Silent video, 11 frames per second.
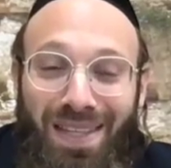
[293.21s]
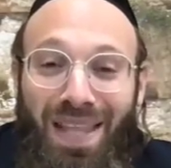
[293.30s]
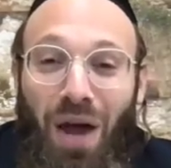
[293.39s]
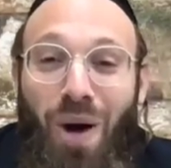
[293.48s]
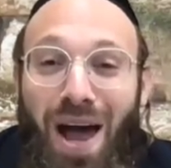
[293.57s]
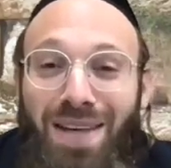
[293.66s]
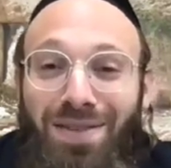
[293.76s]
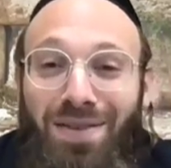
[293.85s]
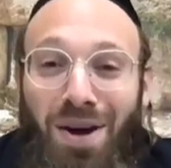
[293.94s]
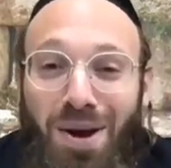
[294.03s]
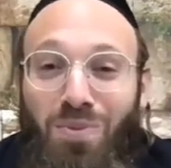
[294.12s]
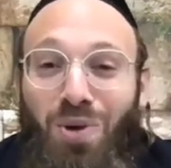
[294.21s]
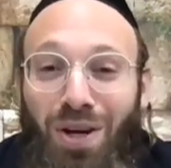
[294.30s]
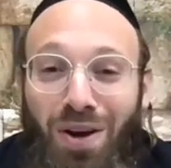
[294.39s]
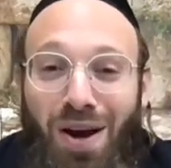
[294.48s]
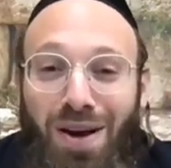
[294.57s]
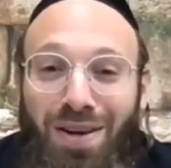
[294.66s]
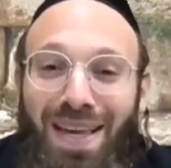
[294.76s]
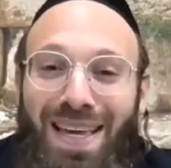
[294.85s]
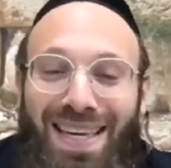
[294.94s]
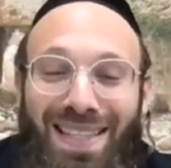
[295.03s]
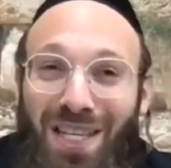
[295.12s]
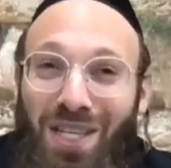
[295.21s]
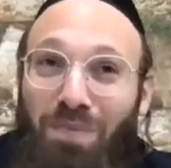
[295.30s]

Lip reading: Now, as time went on, this